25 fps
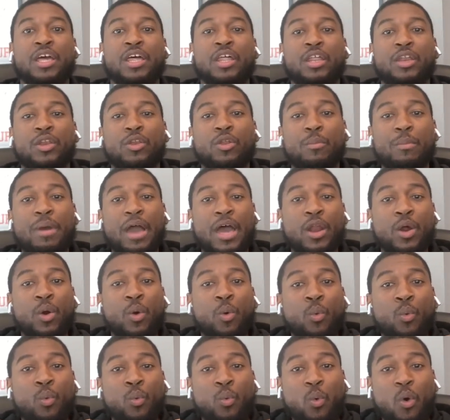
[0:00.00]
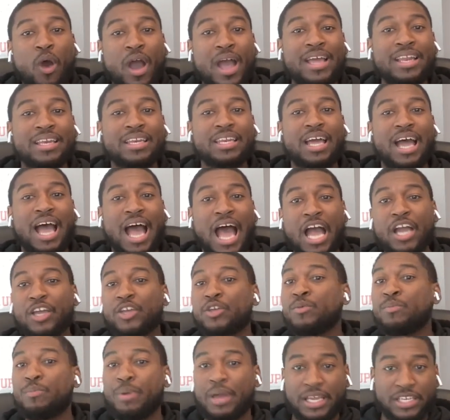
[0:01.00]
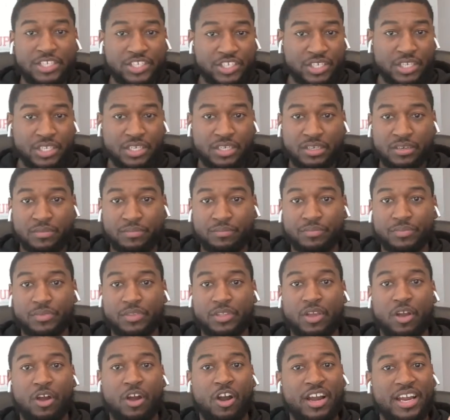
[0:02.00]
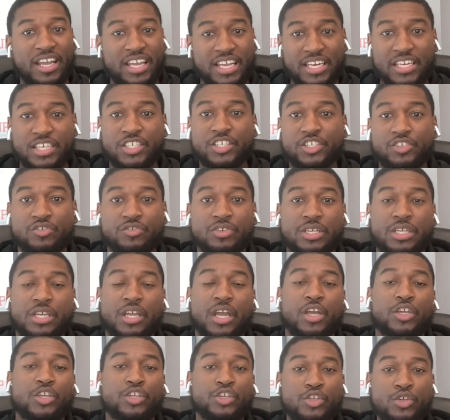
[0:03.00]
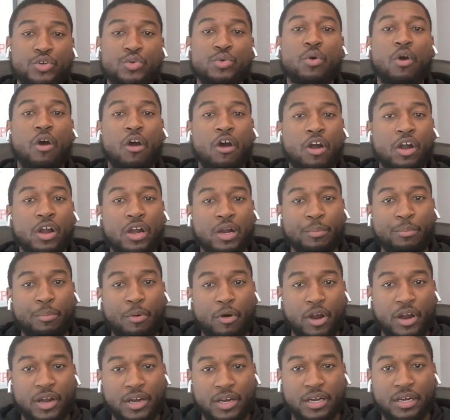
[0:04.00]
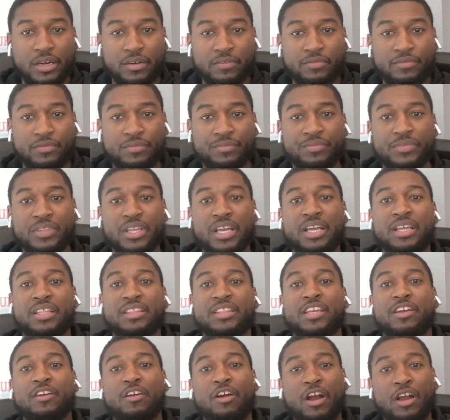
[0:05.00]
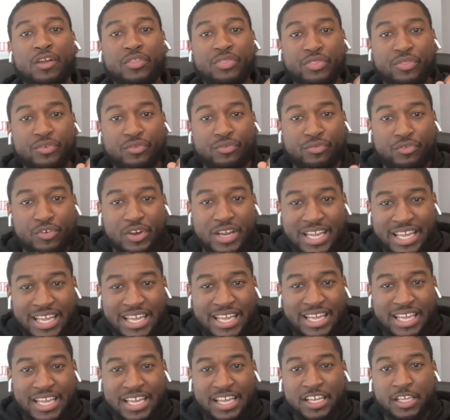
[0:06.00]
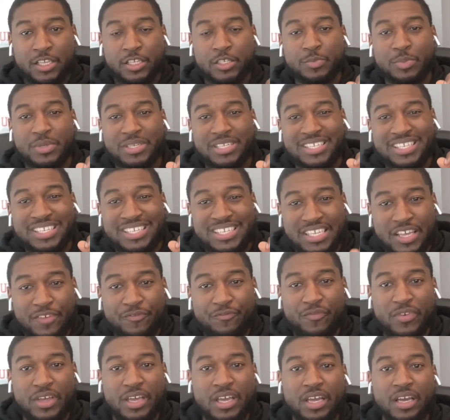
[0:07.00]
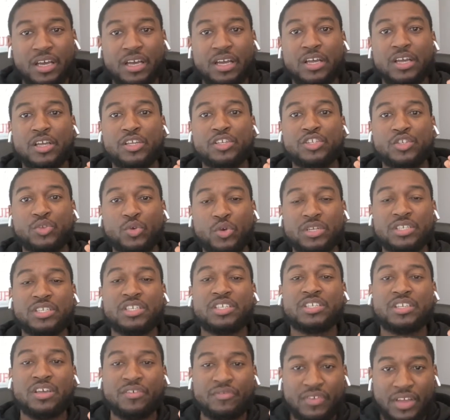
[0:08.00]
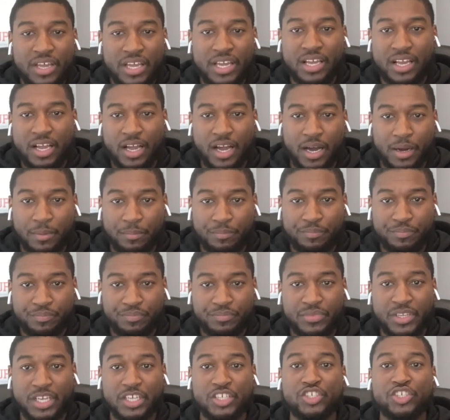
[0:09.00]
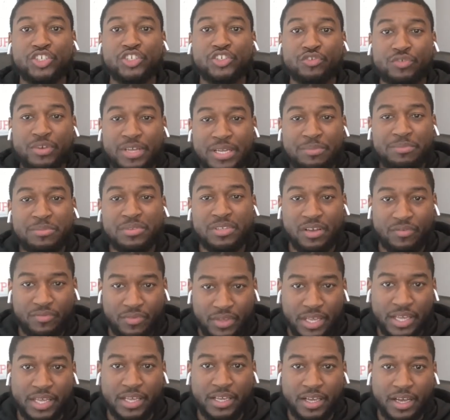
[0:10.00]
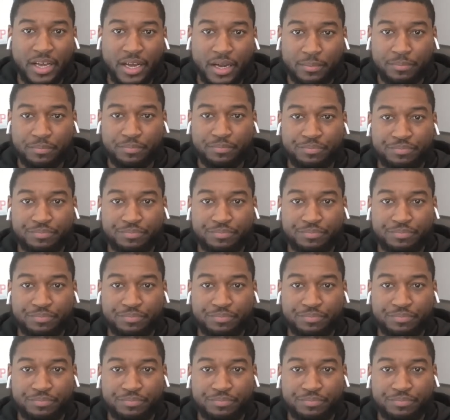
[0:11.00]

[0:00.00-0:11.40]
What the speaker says: no matter what occupation or industry you are a part of, there are 3 specific sources of income, streams of income,